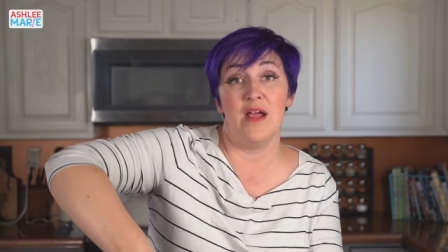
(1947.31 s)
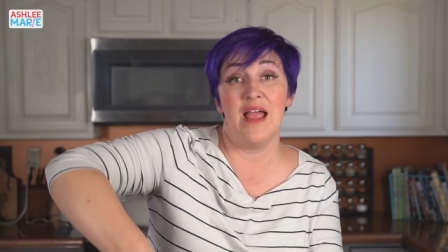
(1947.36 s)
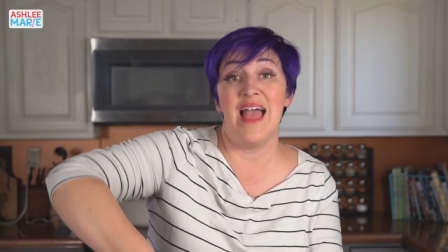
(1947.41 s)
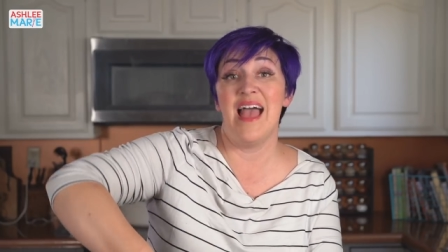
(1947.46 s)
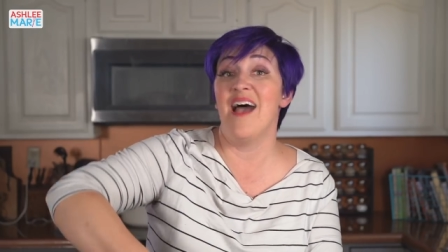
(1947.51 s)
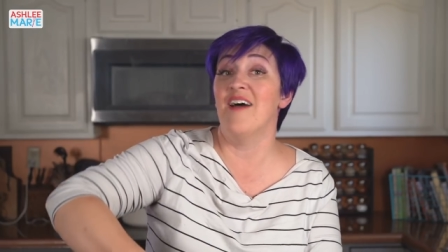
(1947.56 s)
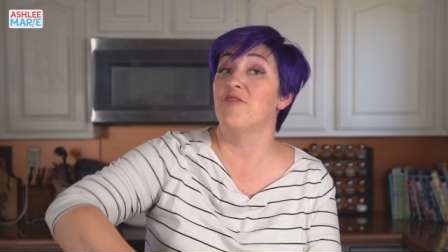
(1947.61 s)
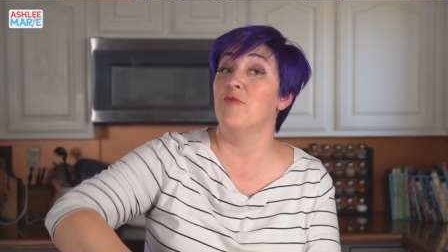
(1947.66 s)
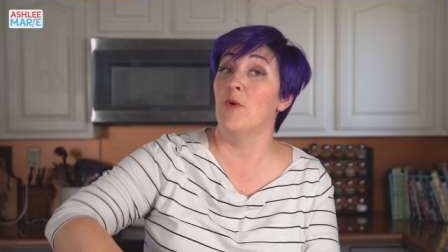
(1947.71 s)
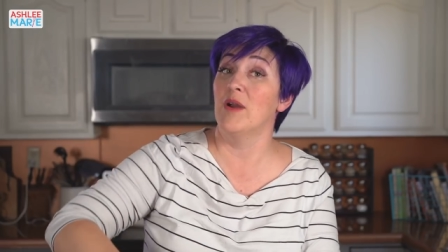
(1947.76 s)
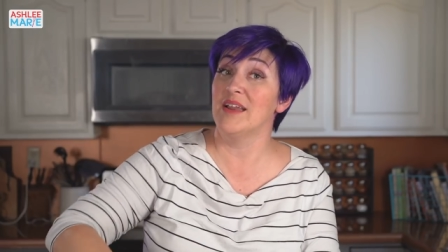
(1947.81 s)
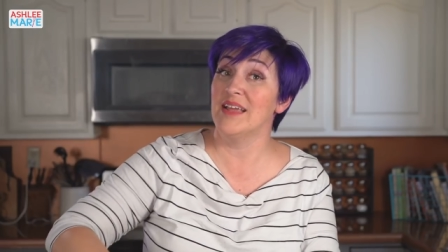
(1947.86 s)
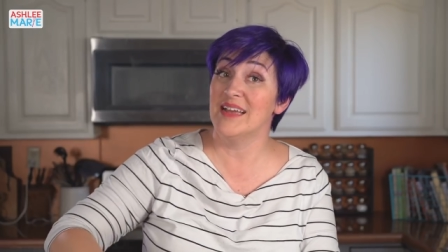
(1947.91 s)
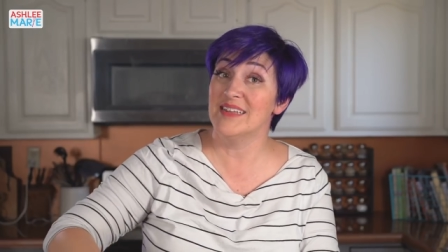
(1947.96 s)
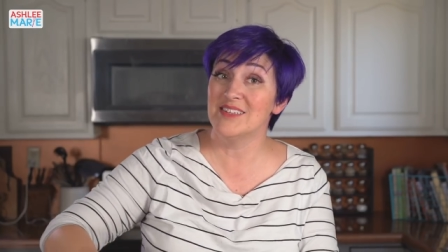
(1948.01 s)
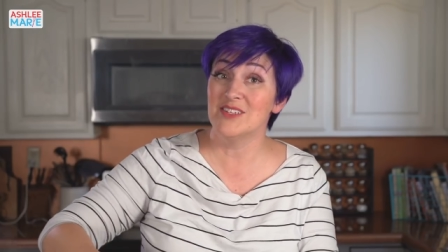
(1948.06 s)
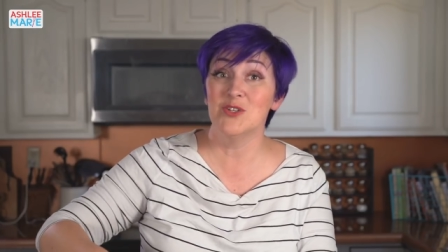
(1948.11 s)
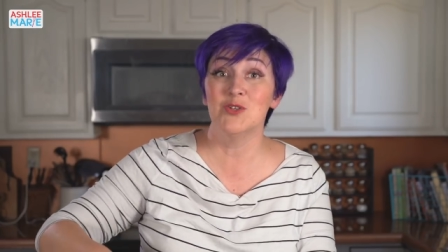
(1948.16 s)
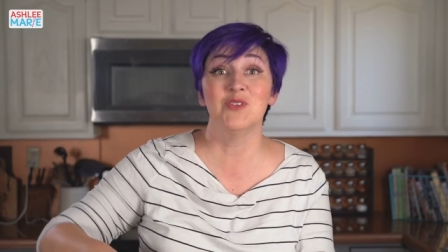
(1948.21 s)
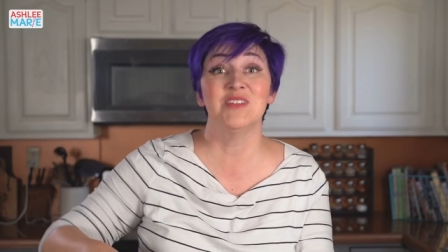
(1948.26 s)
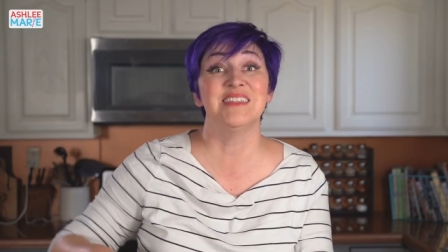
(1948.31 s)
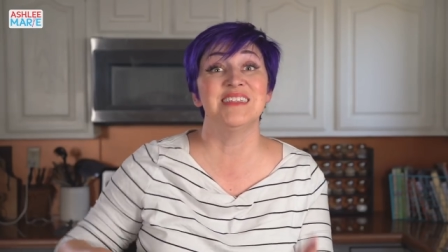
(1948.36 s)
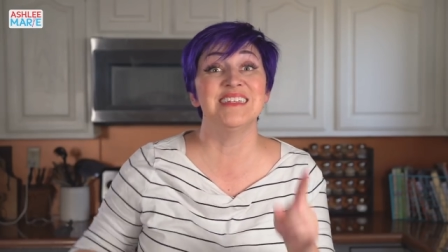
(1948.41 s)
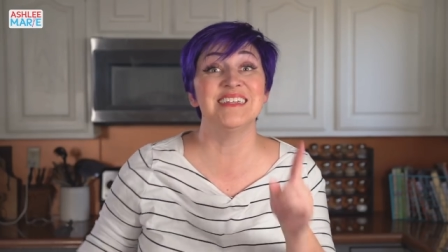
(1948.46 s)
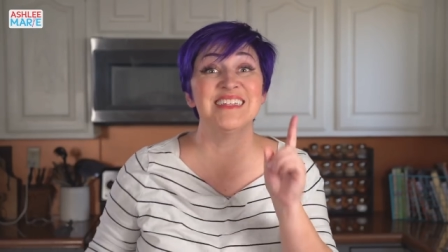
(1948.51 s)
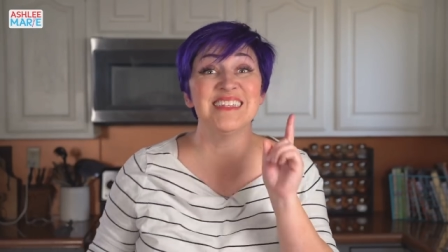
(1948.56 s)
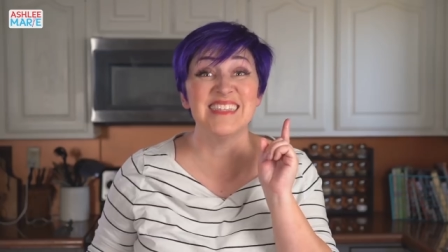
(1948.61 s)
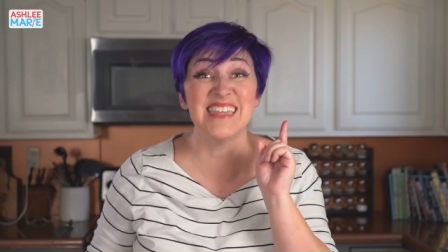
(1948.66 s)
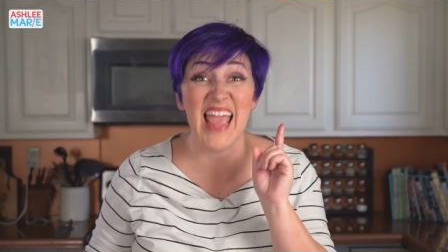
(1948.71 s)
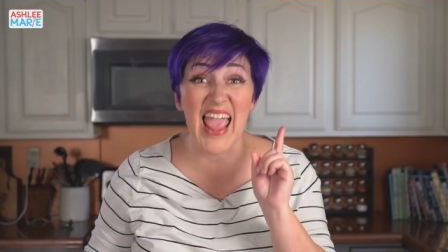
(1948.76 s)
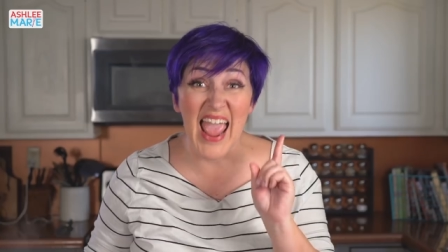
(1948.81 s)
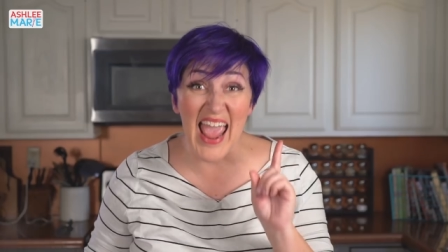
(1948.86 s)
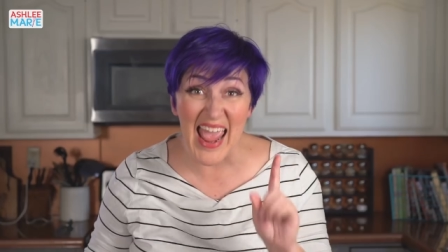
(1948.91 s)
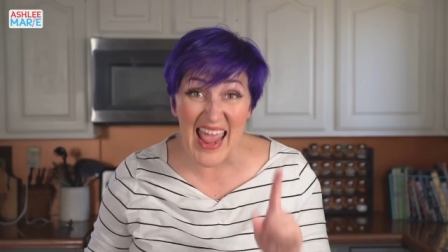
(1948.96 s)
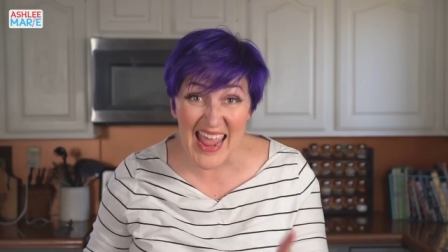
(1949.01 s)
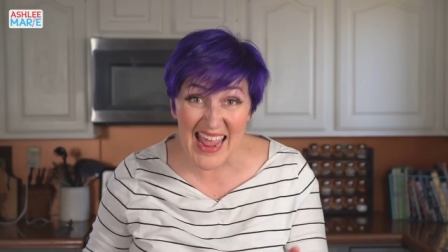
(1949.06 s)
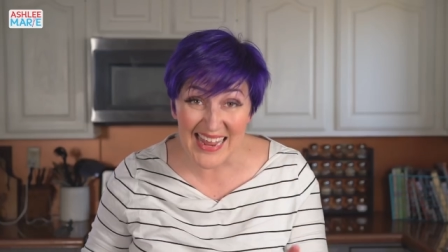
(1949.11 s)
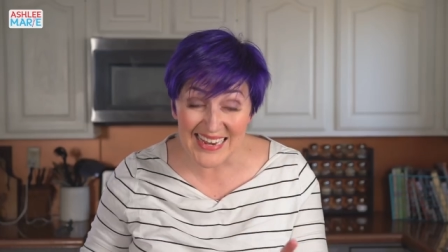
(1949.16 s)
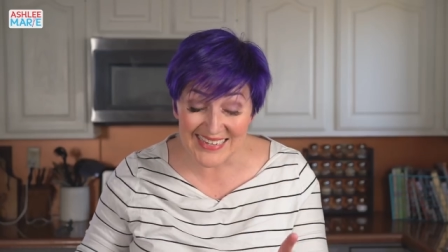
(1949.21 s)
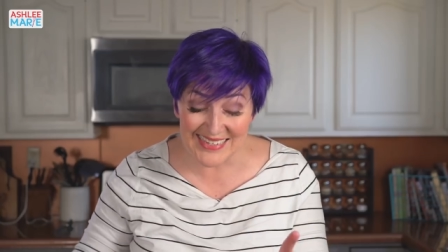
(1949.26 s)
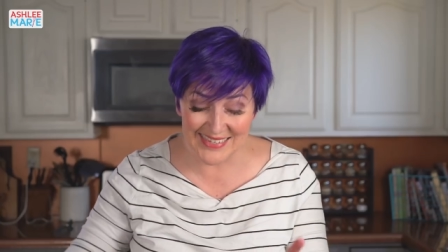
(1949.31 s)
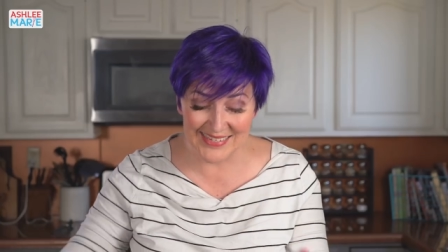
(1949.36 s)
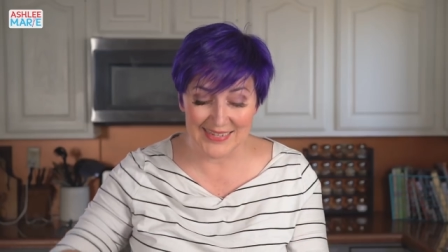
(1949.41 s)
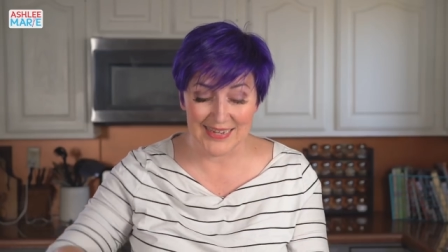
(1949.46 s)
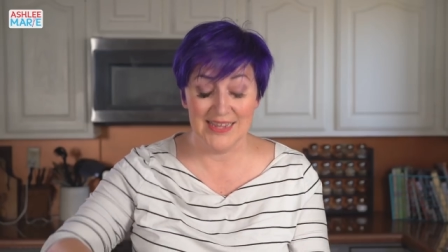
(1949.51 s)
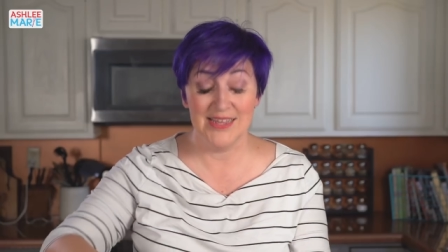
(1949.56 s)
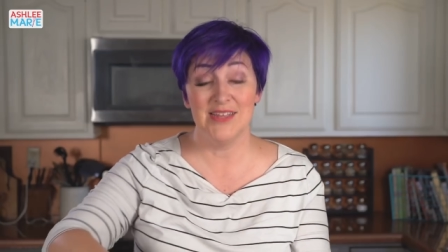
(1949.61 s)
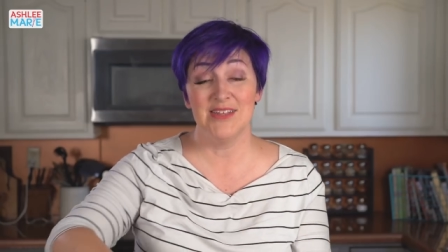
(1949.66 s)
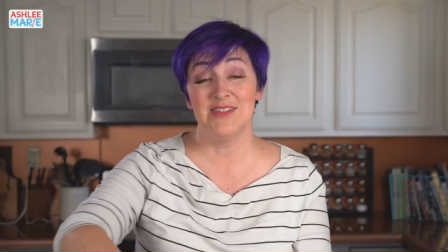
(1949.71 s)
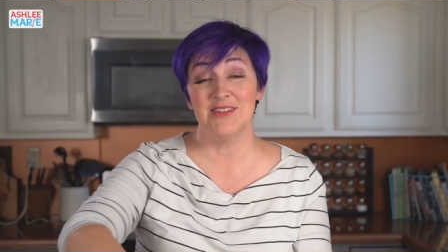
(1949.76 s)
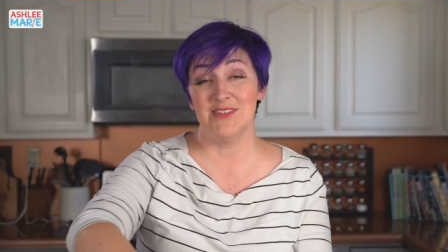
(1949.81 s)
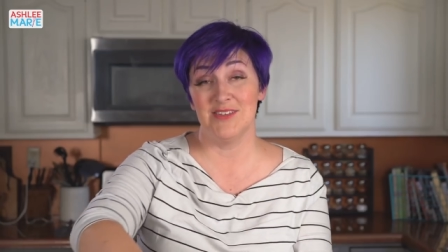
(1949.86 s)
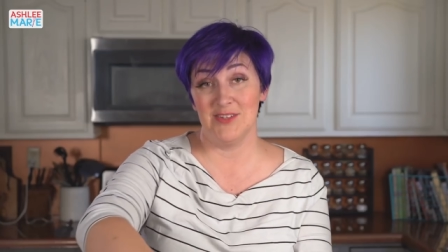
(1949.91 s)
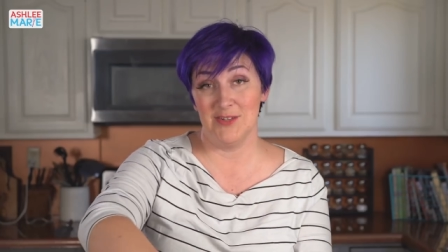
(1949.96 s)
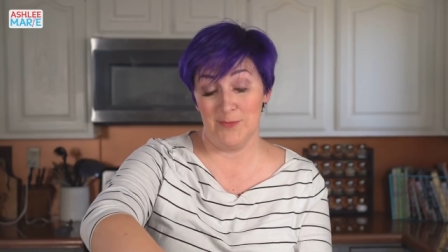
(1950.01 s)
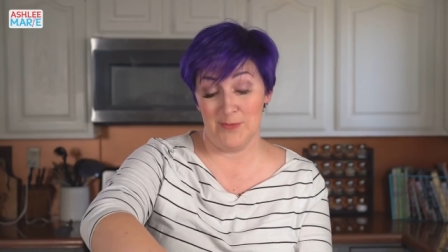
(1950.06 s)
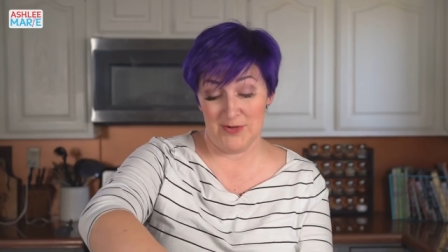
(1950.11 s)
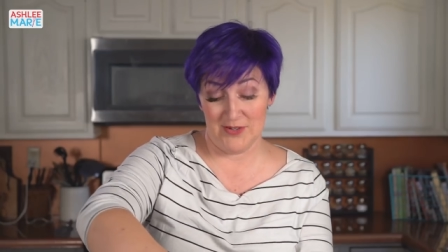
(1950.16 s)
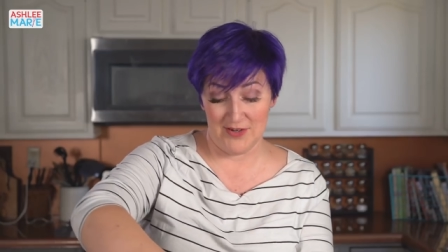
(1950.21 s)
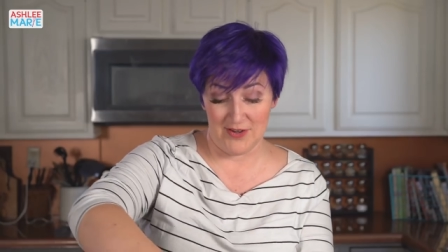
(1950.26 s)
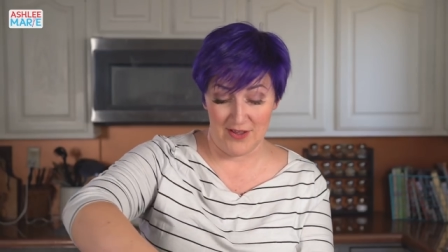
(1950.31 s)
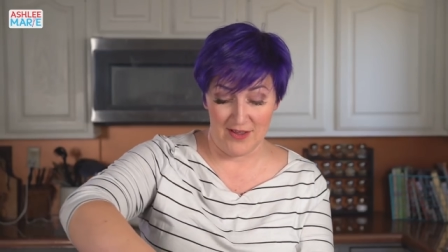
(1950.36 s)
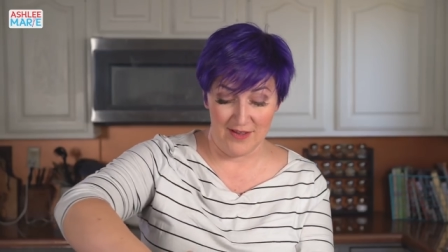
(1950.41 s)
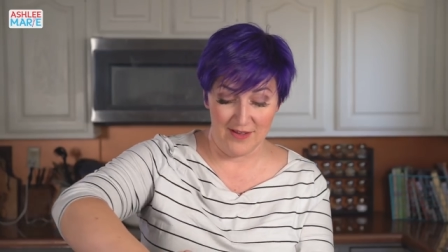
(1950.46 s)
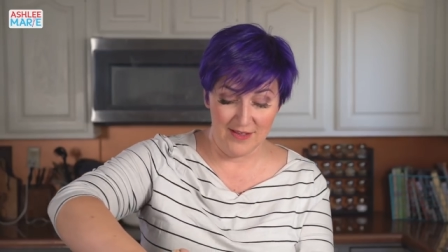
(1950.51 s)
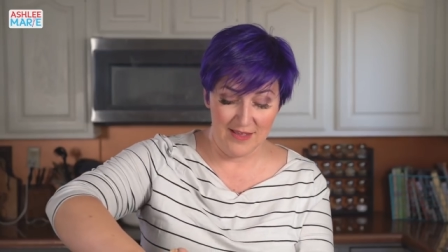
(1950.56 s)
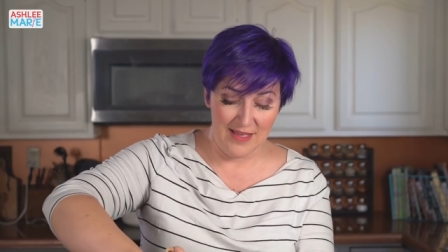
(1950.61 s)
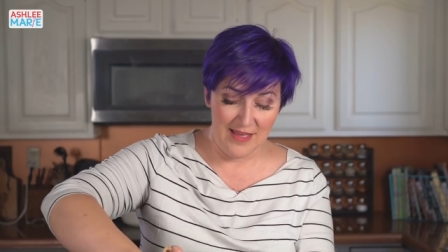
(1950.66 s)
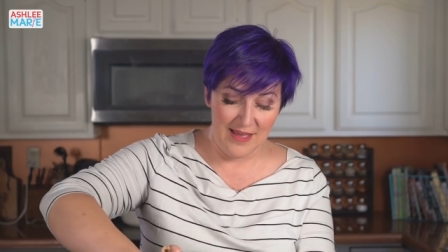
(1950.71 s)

I have one cousin who's 6'8", super tall.